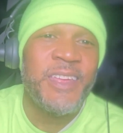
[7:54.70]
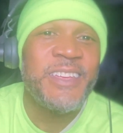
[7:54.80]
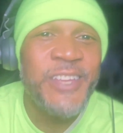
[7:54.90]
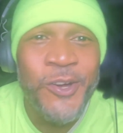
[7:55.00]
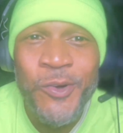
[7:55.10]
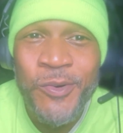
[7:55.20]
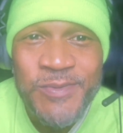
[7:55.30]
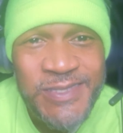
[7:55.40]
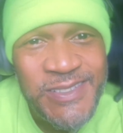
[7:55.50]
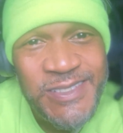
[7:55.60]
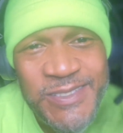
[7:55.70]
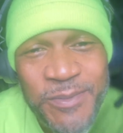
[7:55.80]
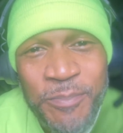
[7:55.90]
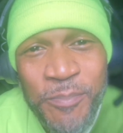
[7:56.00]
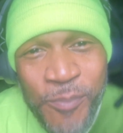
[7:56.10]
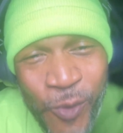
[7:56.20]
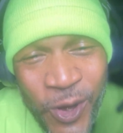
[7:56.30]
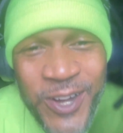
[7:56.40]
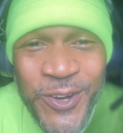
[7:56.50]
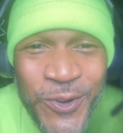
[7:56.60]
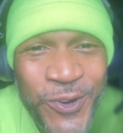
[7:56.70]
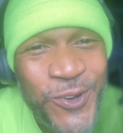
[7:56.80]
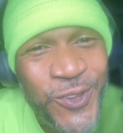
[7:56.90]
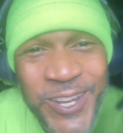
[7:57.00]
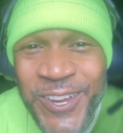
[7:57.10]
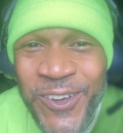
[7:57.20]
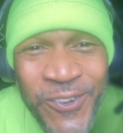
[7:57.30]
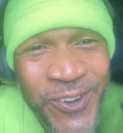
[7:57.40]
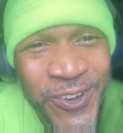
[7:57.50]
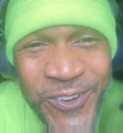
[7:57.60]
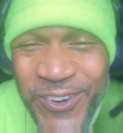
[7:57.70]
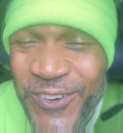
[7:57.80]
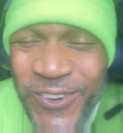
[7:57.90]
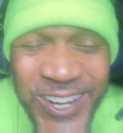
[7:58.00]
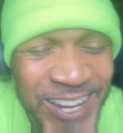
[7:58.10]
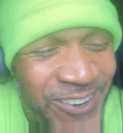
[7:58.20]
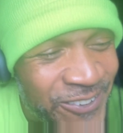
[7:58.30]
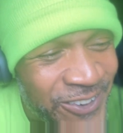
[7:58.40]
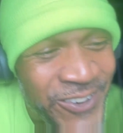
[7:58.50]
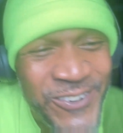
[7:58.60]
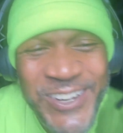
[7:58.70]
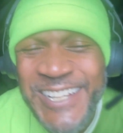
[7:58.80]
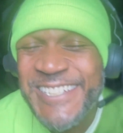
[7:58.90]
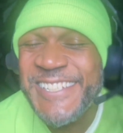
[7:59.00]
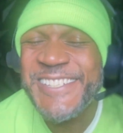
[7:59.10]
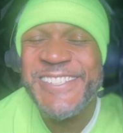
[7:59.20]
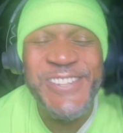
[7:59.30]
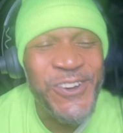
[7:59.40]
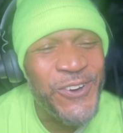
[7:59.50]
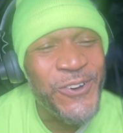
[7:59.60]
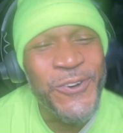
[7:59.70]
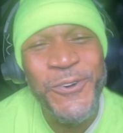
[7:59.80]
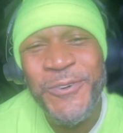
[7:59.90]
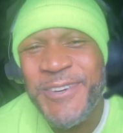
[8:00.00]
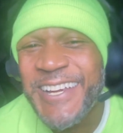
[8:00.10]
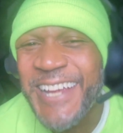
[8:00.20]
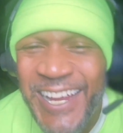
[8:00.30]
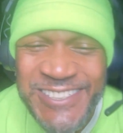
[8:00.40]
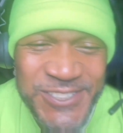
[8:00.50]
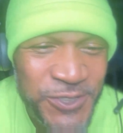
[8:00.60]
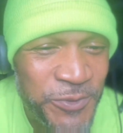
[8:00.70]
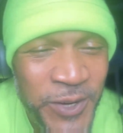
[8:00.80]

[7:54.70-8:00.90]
Yo, Marco Corleone is so gangster the way